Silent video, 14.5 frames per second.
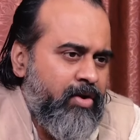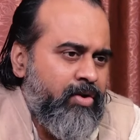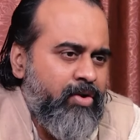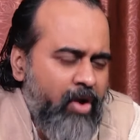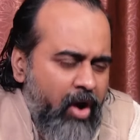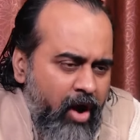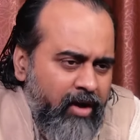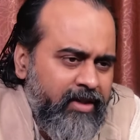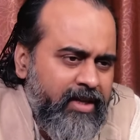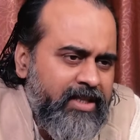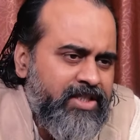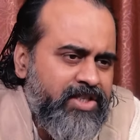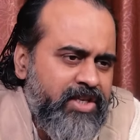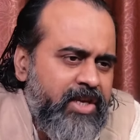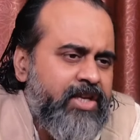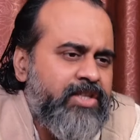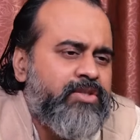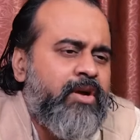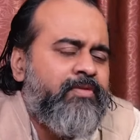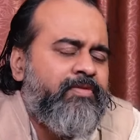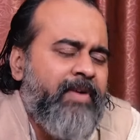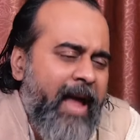nor the chase
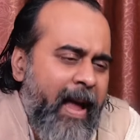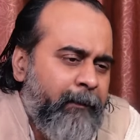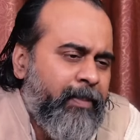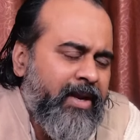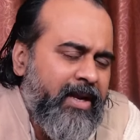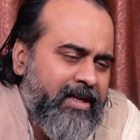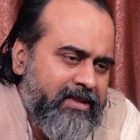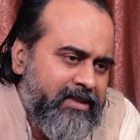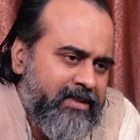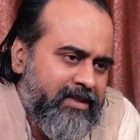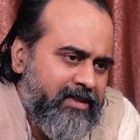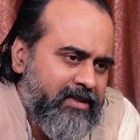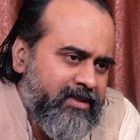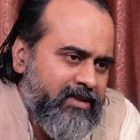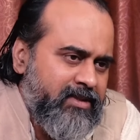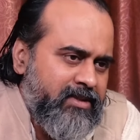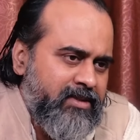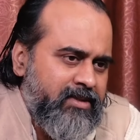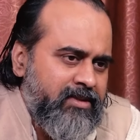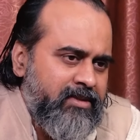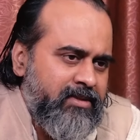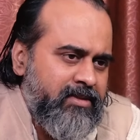of happiness
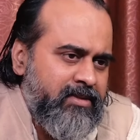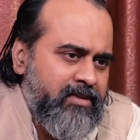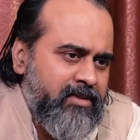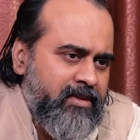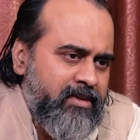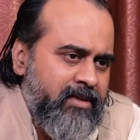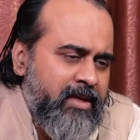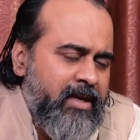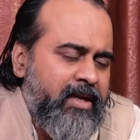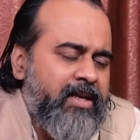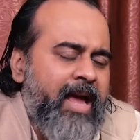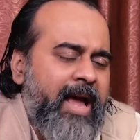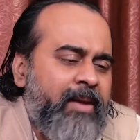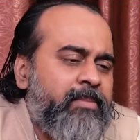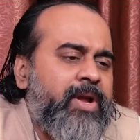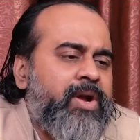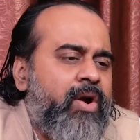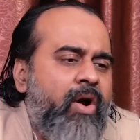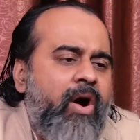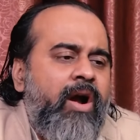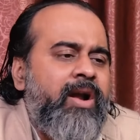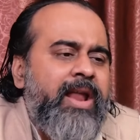can be
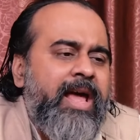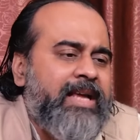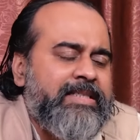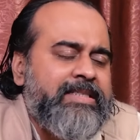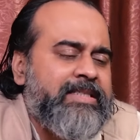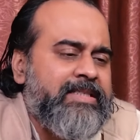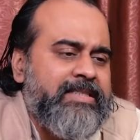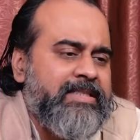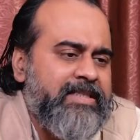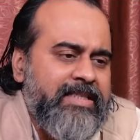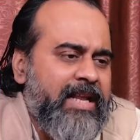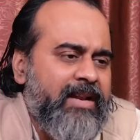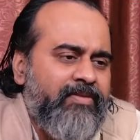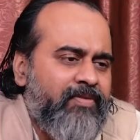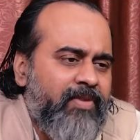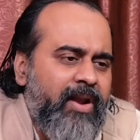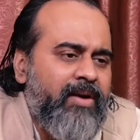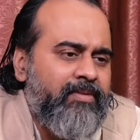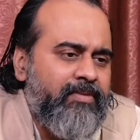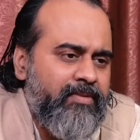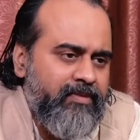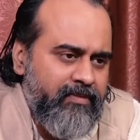called as
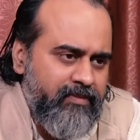self-love.